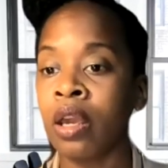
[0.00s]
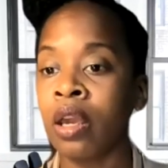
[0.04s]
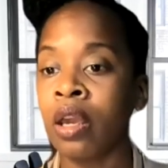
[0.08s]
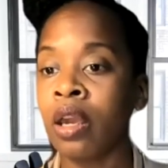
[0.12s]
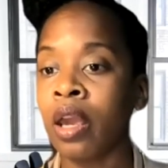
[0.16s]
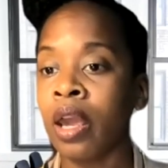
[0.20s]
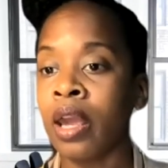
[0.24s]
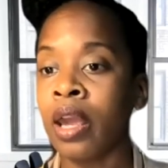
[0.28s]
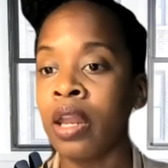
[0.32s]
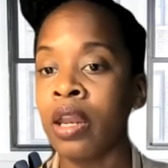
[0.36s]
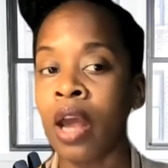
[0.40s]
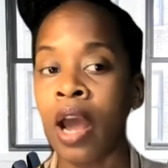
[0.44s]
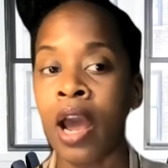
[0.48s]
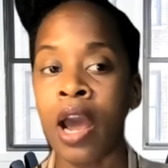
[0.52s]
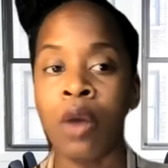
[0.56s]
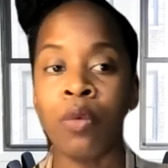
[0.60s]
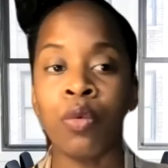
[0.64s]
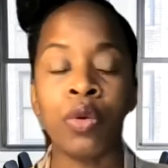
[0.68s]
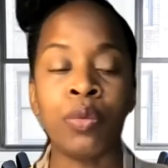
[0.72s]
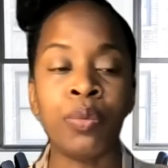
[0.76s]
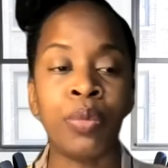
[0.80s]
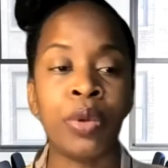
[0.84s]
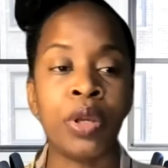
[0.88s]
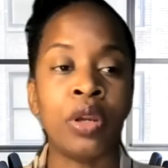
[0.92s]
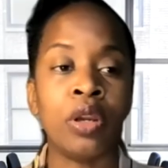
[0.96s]
And I would
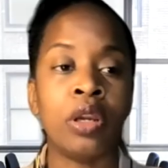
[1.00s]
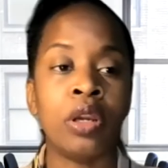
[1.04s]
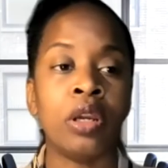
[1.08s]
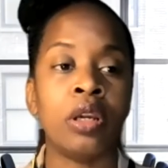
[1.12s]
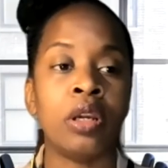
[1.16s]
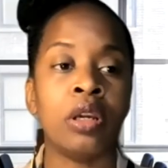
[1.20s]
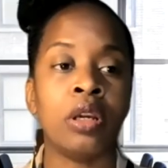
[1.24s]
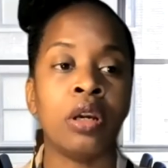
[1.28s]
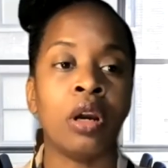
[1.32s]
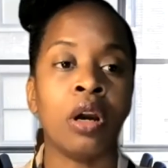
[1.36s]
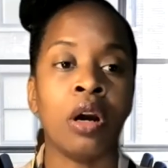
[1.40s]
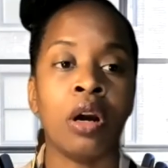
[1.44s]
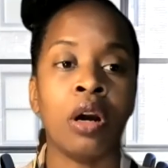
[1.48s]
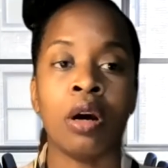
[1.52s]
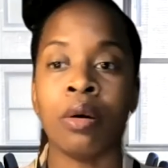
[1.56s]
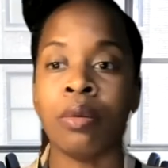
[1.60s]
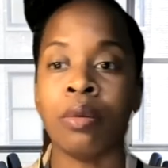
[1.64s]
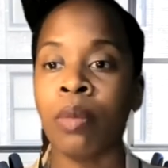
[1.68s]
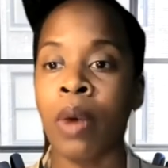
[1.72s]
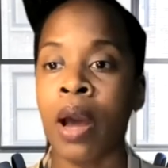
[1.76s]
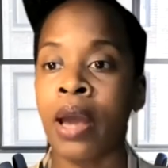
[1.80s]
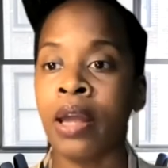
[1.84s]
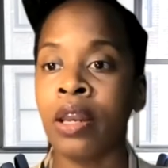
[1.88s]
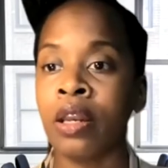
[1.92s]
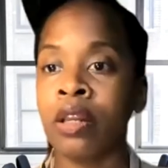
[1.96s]
be,
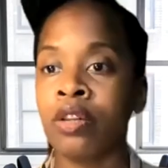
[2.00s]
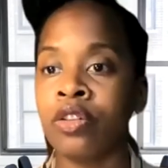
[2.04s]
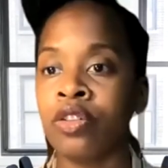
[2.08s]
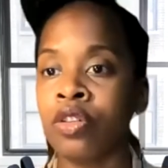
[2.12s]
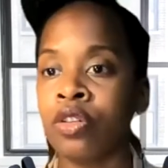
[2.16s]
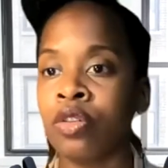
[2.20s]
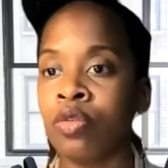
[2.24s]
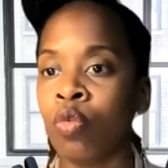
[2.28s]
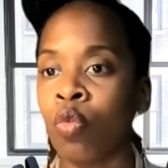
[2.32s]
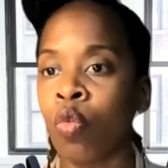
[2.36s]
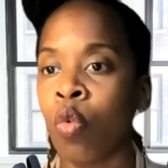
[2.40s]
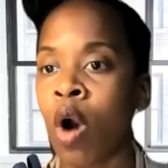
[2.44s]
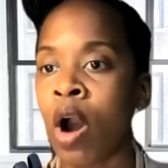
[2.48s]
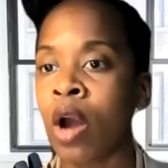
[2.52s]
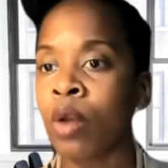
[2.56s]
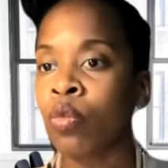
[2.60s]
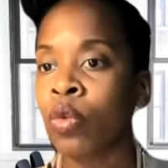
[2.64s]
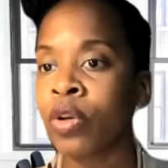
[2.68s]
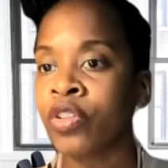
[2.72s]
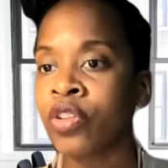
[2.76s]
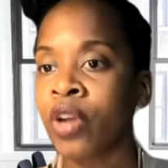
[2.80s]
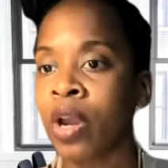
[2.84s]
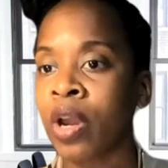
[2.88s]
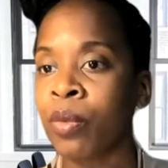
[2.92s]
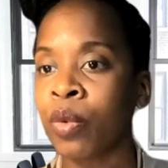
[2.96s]
Juan, what
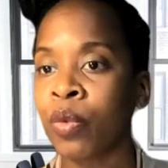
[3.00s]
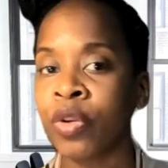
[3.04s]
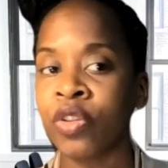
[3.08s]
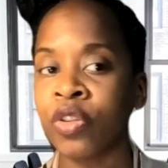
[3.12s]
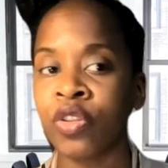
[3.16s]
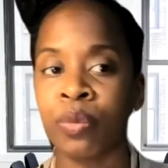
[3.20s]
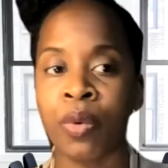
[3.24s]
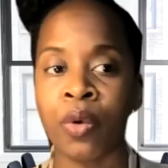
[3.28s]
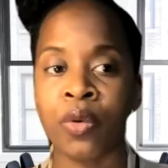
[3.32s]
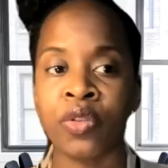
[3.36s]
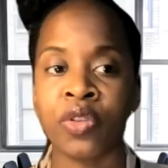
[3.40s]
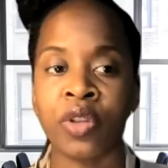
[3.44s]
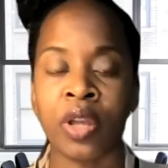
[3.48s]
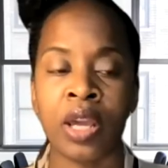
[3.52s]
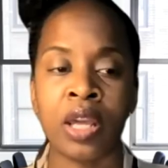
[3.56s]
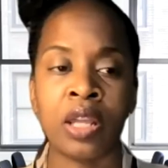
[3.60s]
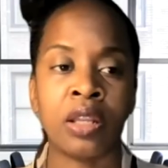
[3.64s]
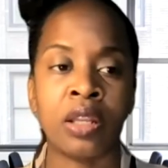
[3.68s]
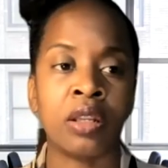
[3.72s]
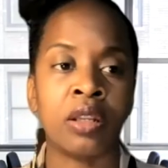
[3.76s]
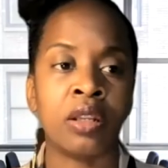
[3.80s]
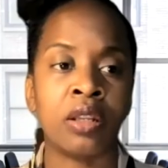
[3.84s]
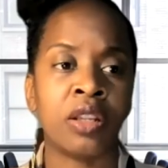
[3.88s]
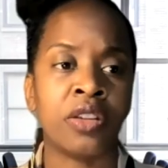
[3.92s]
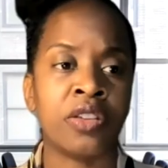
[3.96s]
time are we supposed to
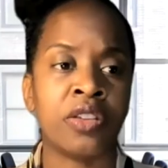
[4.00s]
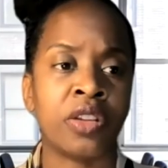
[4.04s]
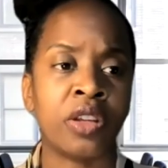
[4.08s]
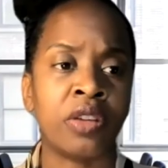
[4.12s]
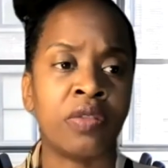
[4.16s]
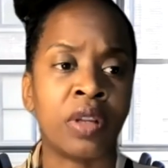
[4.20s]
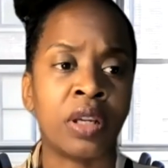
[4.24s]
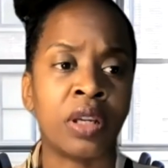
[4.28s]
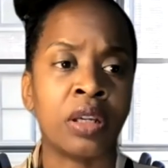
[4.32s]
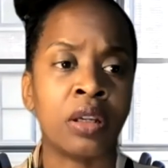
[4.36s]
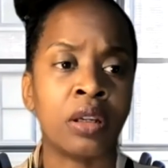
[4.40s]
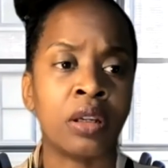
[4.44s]
end this evening?